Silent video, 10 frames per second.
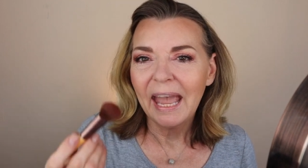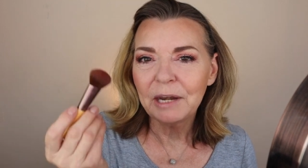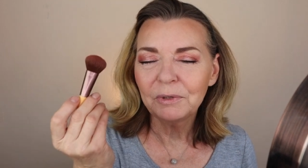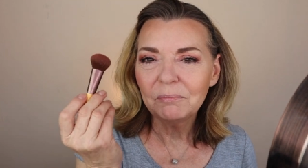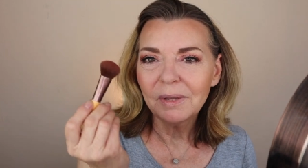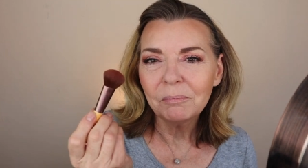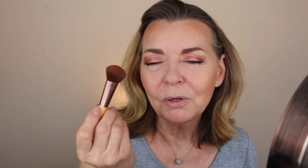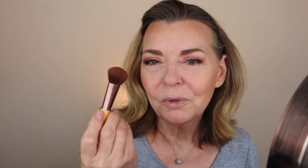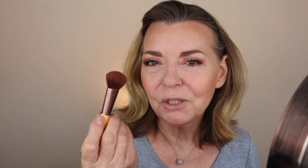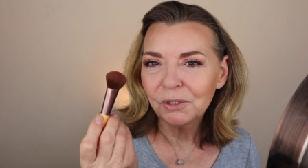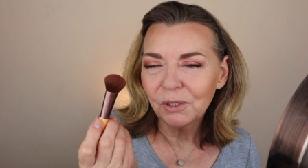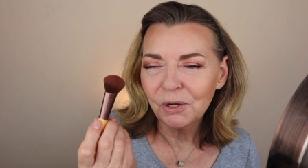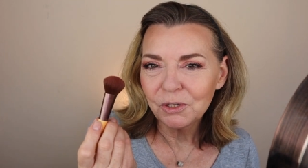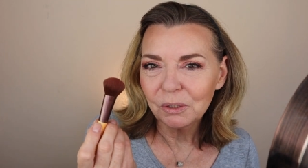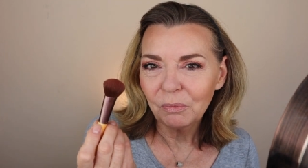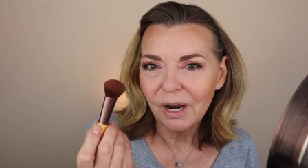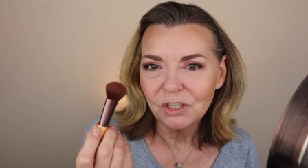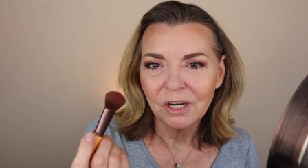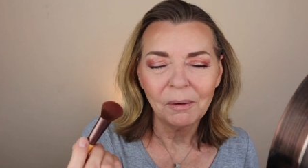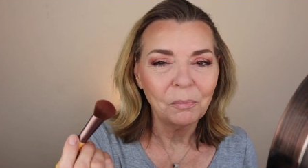And remember when you load your
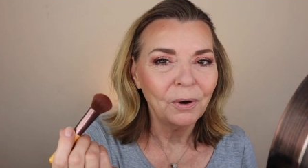brush up,